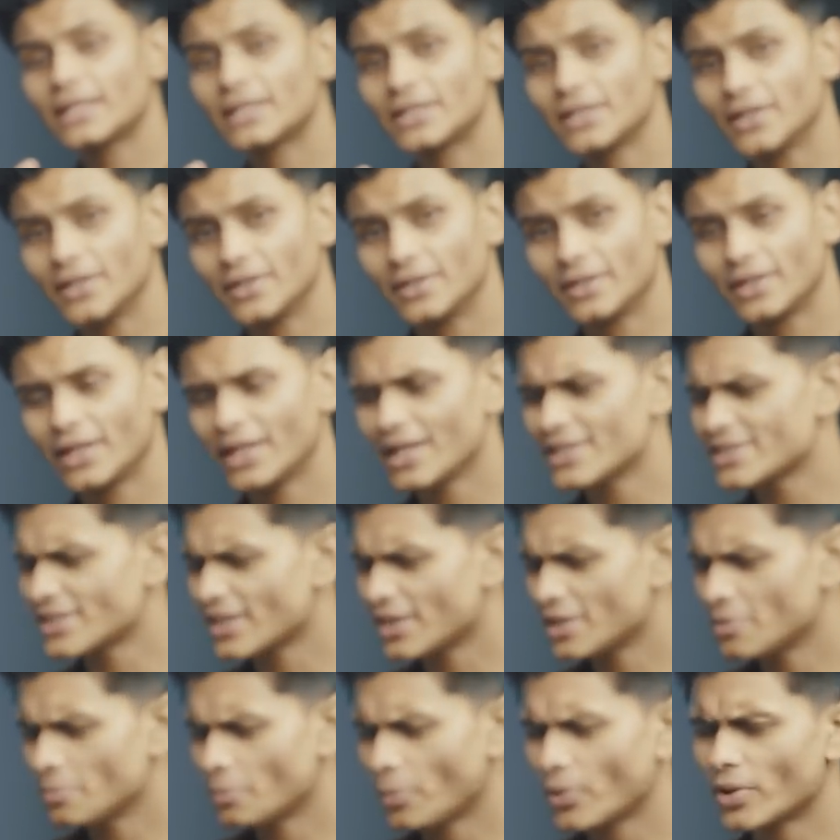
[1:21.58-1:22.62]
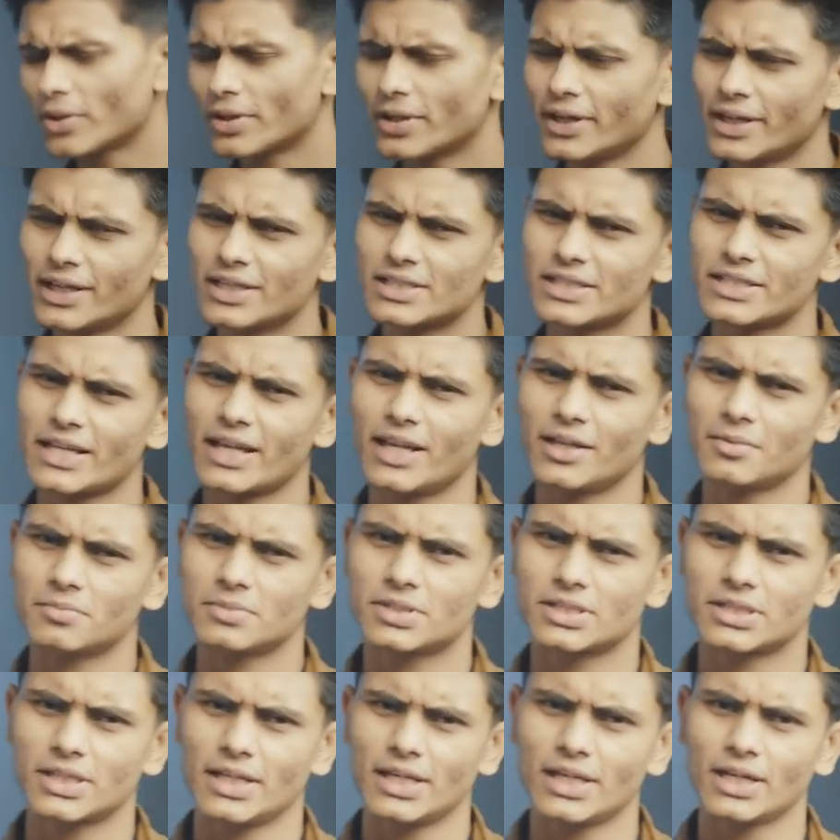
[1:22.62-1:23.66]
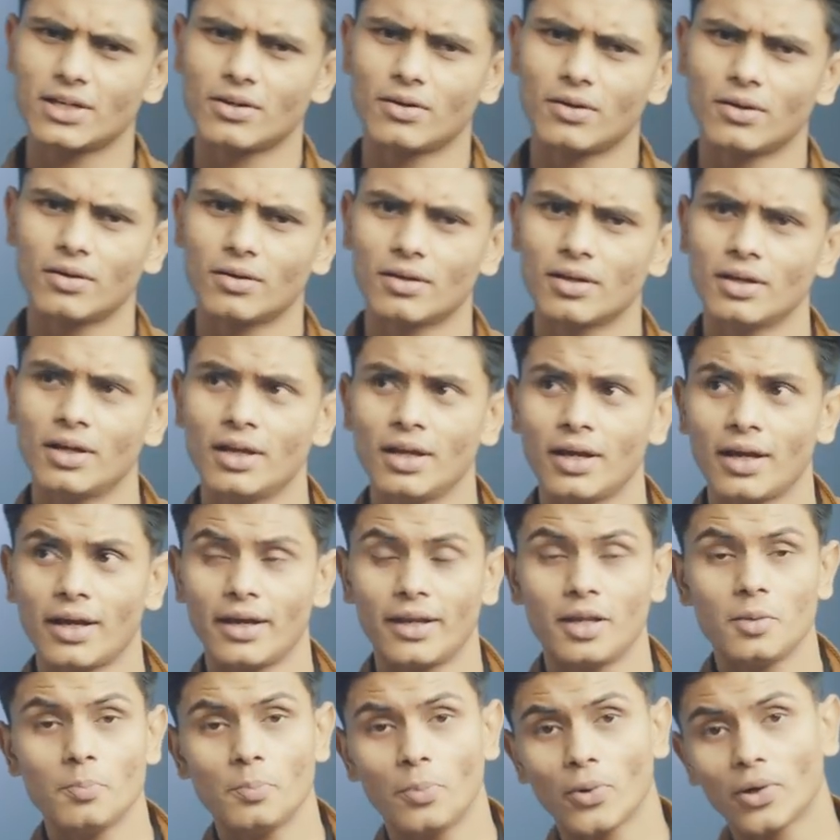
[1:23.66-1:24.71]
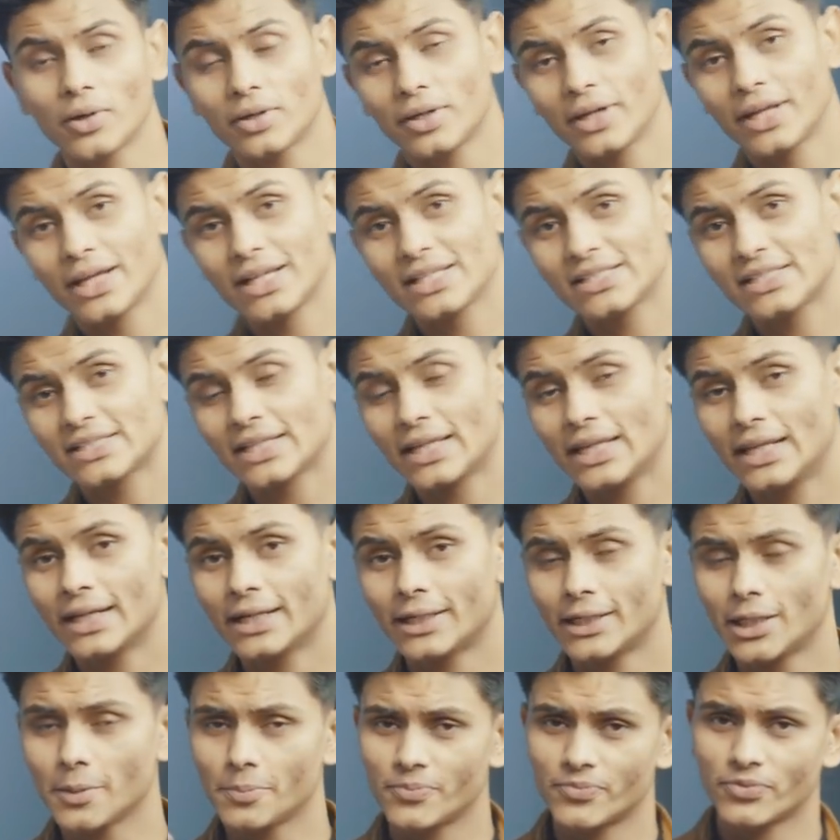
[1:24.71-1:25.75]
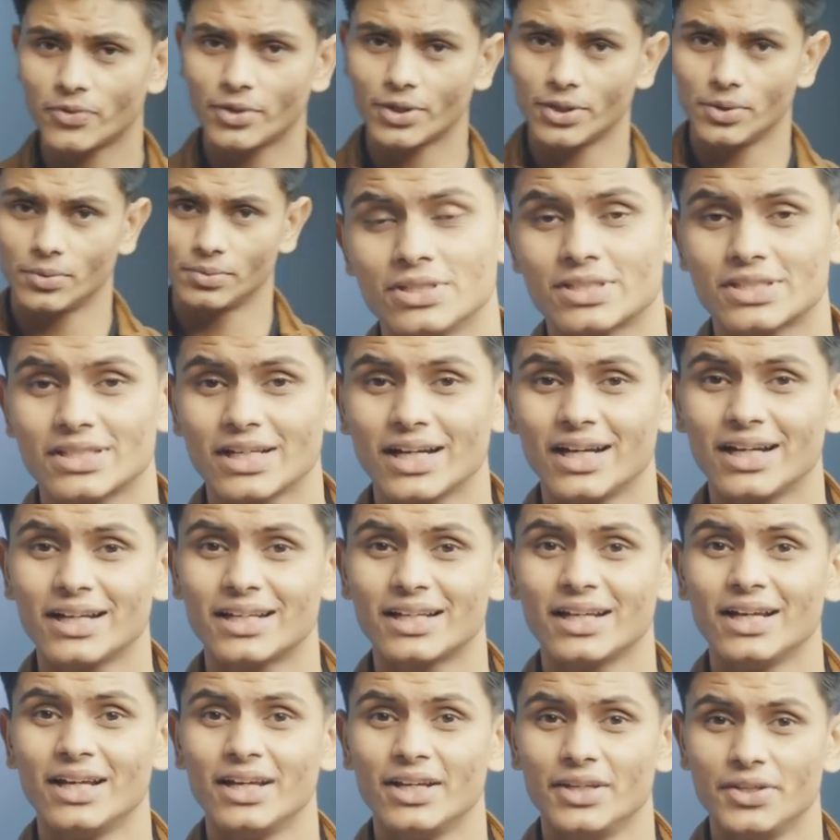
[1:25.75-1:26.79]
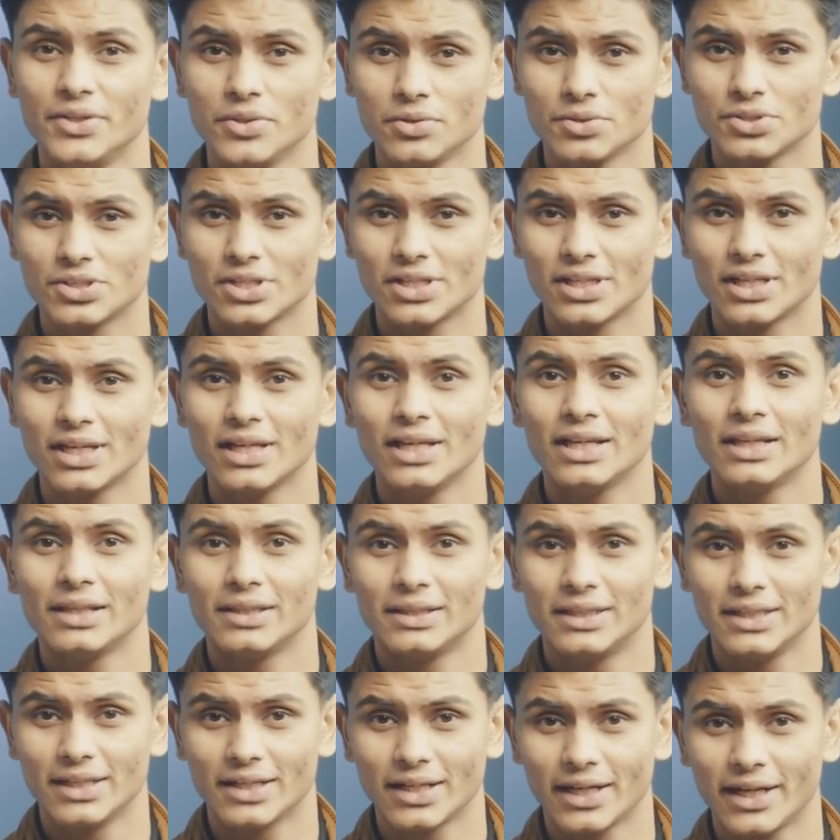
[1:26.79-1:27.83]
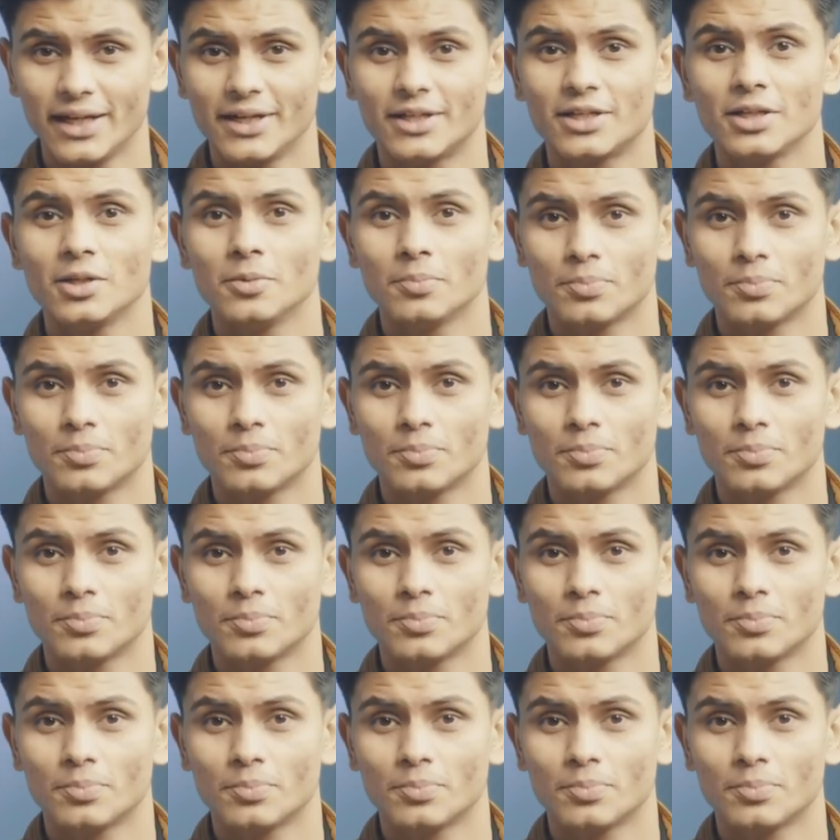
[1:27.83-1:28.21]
it done, here's an important hairstyling mistake or an important hairstyling tip for you. Start using the right